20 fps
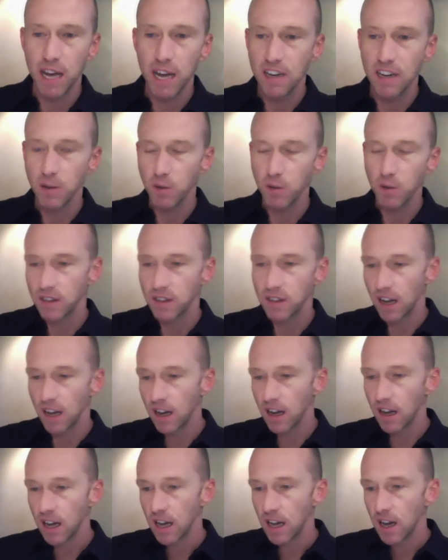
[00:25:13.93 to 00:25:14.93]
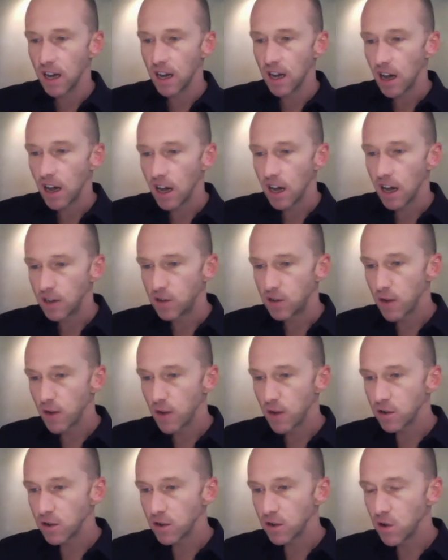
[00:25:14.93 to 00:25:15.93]
It was a
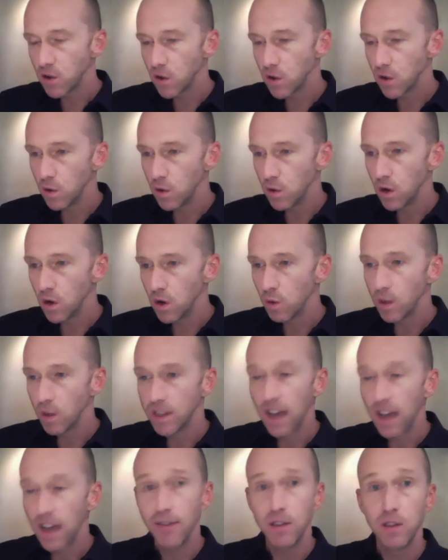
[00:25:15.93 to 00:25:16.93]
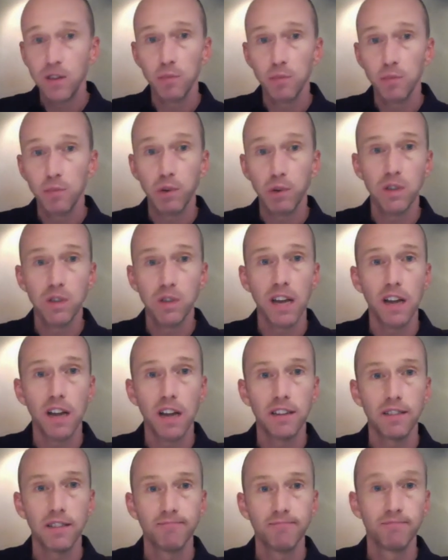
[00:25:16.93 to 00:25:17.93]
director who was having some
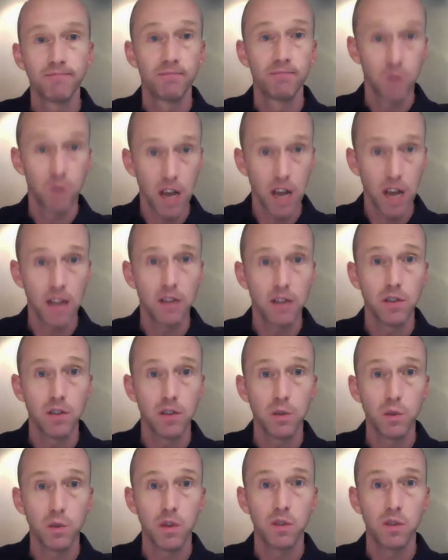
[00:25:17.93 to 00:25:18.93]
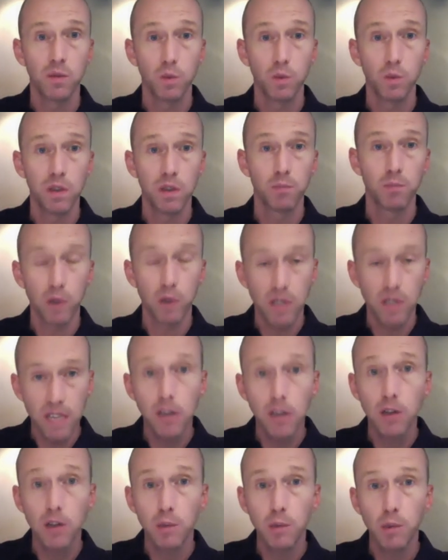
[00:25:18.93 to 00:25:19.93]
personnel challenges with a
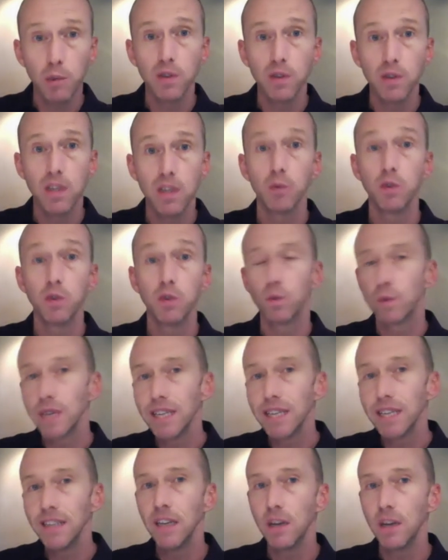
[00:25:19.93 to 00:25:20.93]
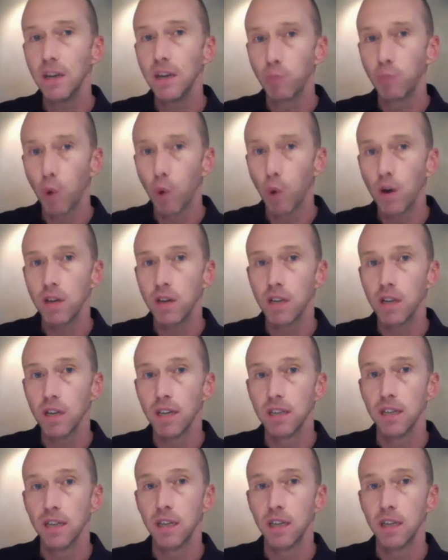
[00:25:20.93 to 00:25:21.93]
particular person that was really important
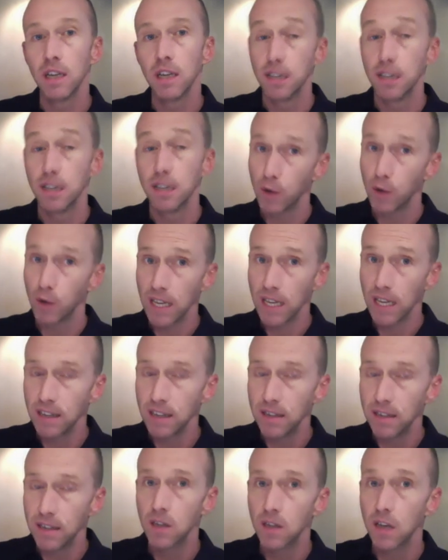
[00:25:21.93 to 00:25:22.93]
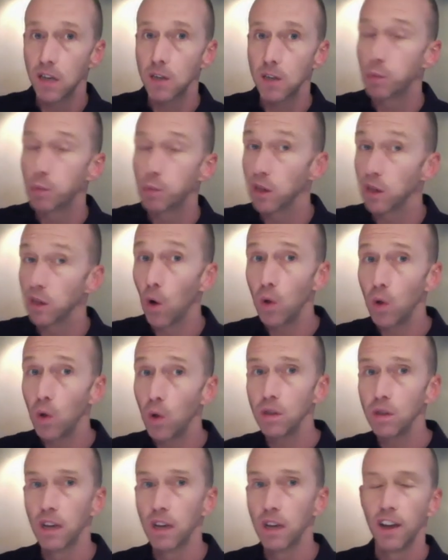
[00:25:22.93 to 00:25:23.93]
to not only his success but the
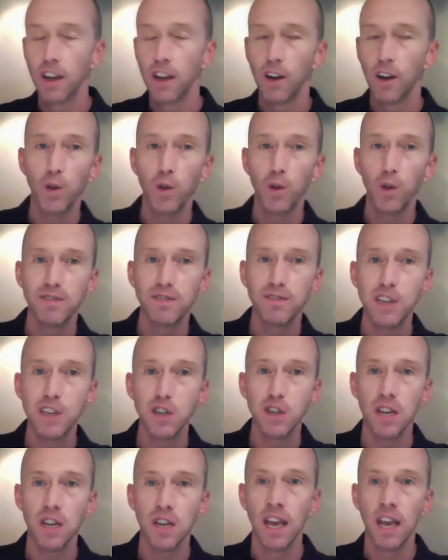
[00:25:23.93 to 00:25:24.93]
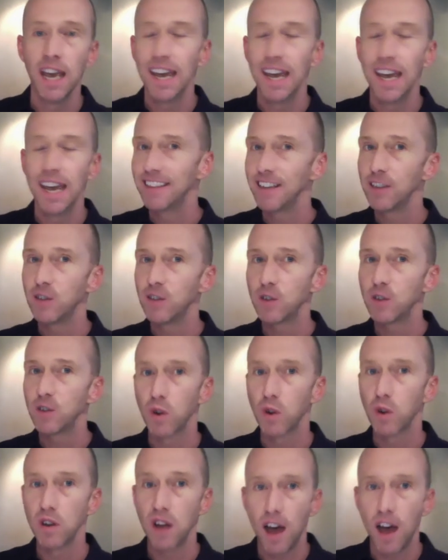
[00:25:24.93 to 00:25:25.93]
whole division, and things just
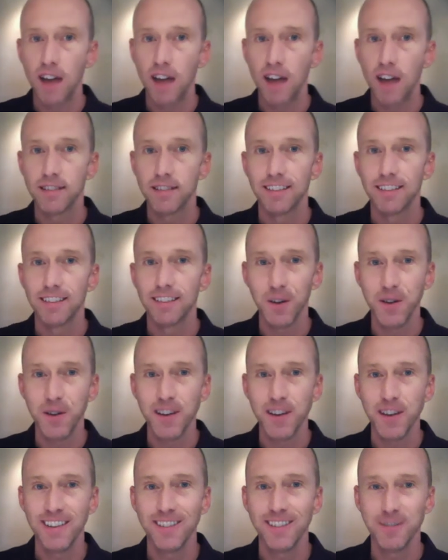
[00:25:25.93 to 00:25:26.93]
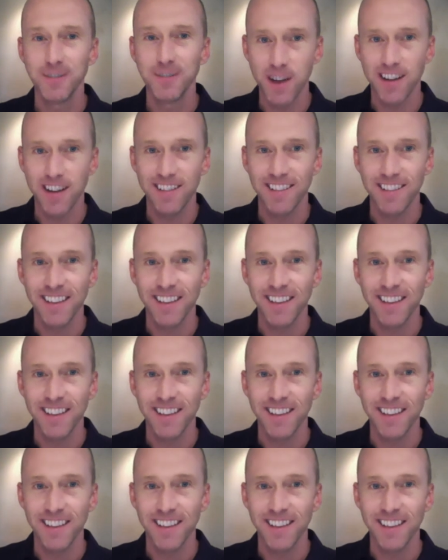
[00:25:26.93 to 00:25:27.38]
were not going well.